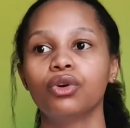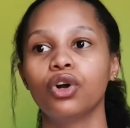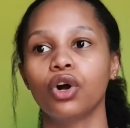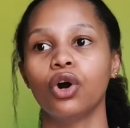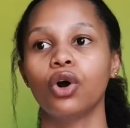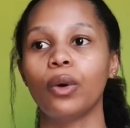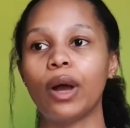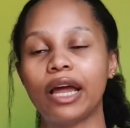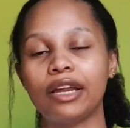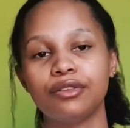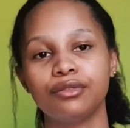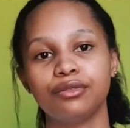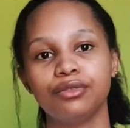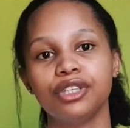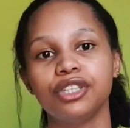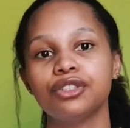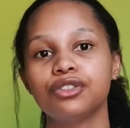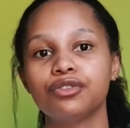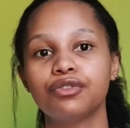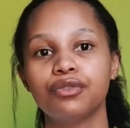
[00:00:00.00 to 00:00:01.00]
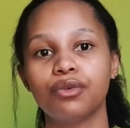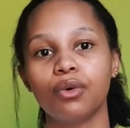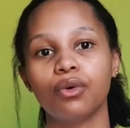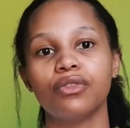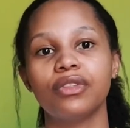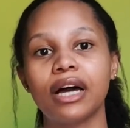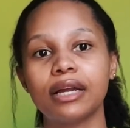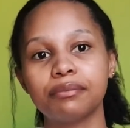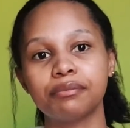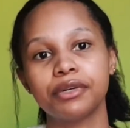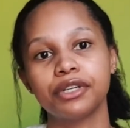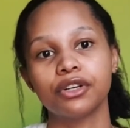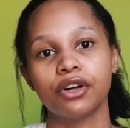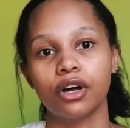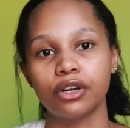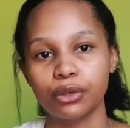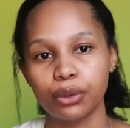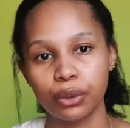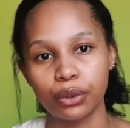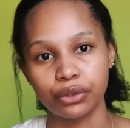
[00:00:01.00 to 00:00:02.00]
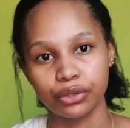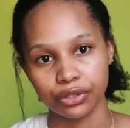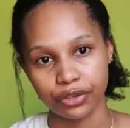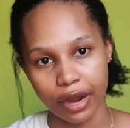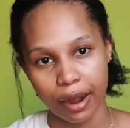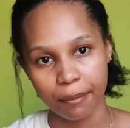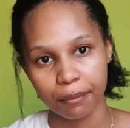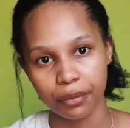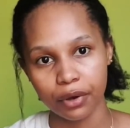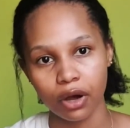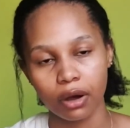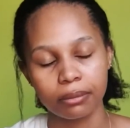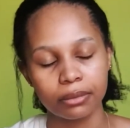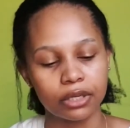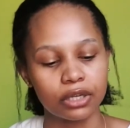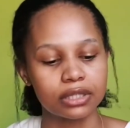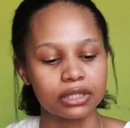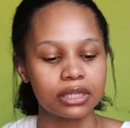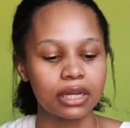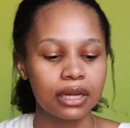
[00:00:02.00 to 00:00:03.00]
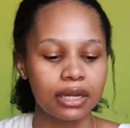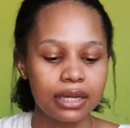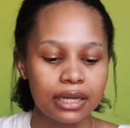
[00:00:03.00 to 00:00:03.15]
go and reach for that panado or the grandpa, because